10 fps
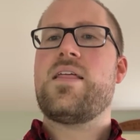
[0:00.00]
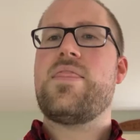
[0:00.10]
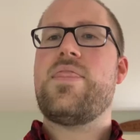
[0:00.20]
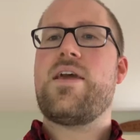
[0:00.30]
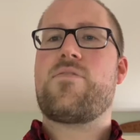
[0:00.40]

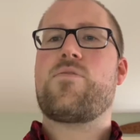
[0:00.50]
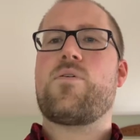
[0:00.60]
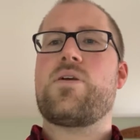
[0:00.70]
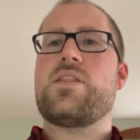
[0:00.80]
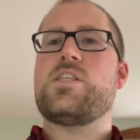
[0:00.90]

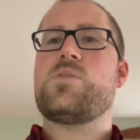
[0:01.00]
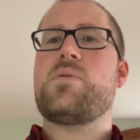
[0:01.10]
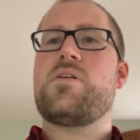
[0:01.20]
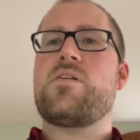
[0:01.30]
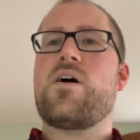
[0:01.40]
Therefore, in the
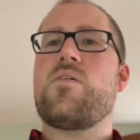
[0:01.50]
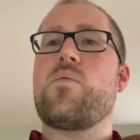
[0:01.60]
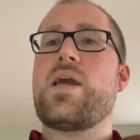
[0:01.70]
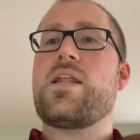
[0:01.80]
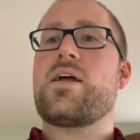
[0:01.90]
spirit of
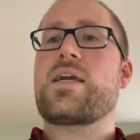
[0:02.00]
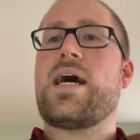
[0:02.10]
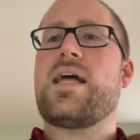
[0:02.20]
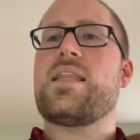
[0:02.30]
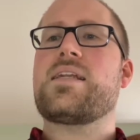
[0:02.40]
waiting on
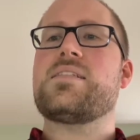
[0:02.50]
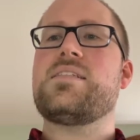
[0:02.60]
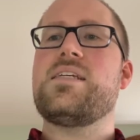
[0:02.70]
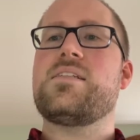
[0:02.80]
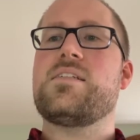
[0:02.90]
God, let us
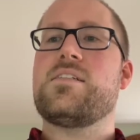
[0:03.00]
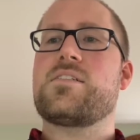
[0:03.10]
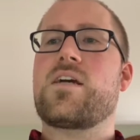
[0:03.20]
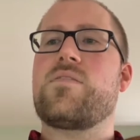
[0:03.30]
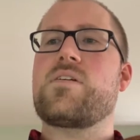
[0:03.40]
seek to
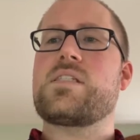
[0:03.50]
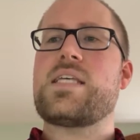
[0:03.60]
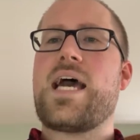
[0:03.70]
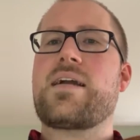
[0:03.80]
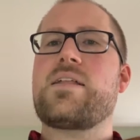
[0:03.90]
discover
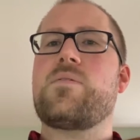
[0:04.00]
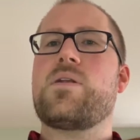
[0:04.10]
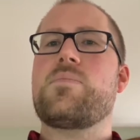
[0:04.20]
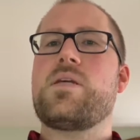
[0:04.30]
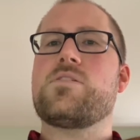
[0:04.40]
exactly what
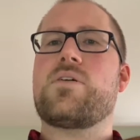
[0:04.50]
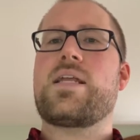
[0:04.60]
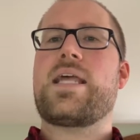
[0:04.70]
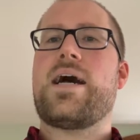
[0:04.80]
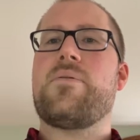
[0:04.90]
it means
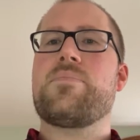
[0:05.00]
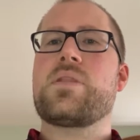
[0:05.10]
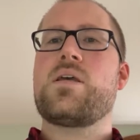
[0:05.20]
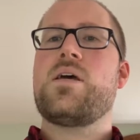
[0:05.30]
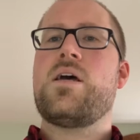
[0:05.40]
right now.
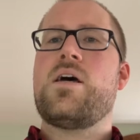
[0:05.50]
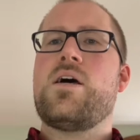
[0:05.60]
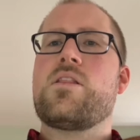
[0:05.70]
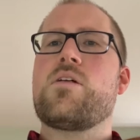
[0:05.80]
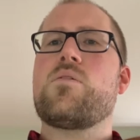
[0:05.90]

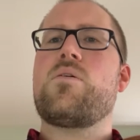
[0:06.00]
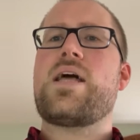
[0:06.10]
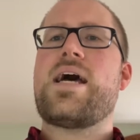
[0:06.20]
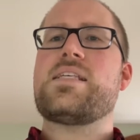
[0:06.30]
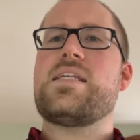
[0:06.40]
The Lord
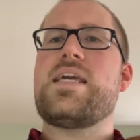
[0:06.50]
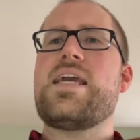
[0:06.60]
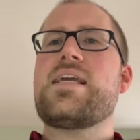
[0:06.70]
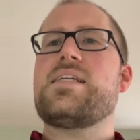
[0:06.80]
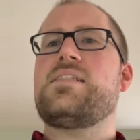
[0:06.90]
has an
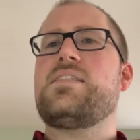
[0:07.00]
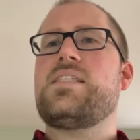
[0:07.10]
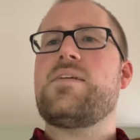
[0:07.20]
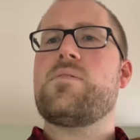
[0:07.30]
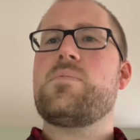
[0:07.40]

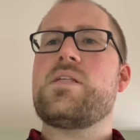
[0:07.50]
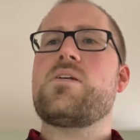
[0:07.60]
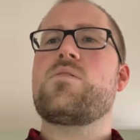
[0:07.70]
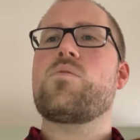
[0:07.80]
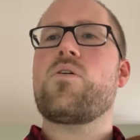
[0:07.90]
inconceivably
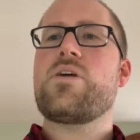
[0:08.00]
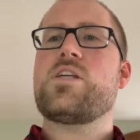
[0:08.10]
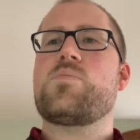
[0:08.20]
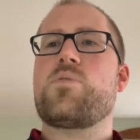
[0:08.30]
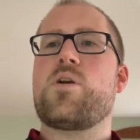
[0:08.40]

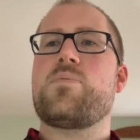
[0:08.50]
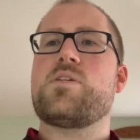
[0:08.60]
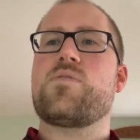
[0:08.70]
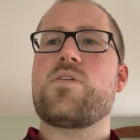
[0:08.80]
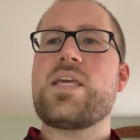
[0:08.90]
glorious
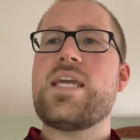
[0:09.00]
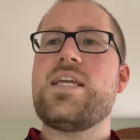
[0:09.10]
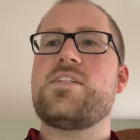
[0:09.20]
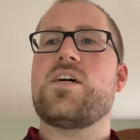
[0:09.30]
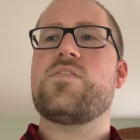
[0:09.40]
purpose for
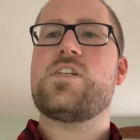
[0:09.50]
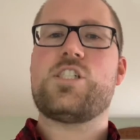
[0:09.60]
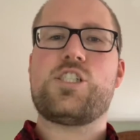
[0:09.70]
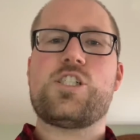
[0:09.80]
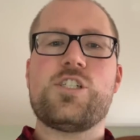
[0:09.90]
each of his
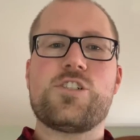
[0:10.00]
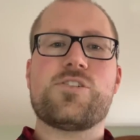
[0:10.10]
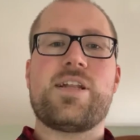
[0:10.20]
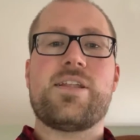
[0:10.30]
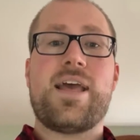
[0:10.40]

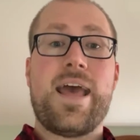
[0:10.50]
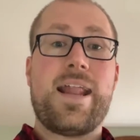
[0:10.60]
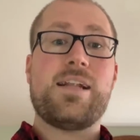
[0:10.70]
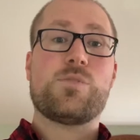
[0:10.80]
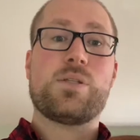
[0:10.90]
children. And
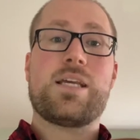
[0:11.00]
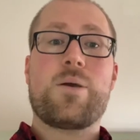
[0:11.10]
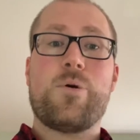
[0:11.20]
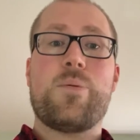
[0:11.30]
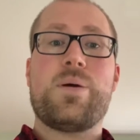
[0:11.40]
I just want to take a
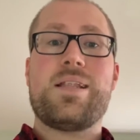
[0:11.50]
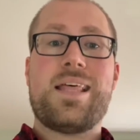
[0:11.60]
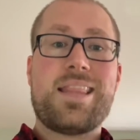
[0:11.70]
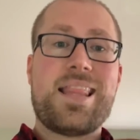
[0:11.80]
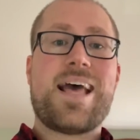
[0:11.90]
moment,
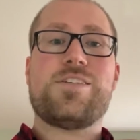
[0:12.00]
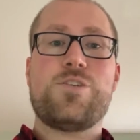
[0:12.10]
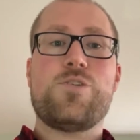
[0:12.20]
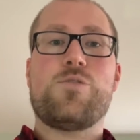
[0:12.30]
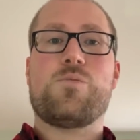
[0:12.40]
and that's
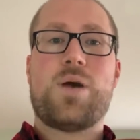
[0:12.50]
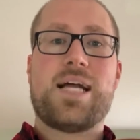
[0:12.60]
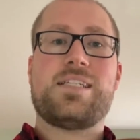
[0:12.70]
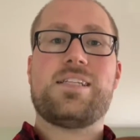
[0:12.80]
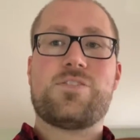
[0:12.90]
you
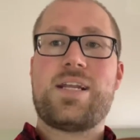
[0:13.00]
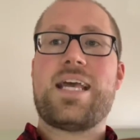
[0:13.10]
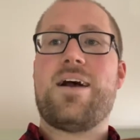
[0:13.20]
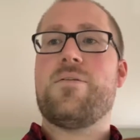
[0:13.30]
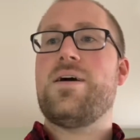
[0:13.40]
watching this right
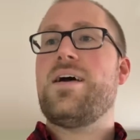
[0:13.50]
now.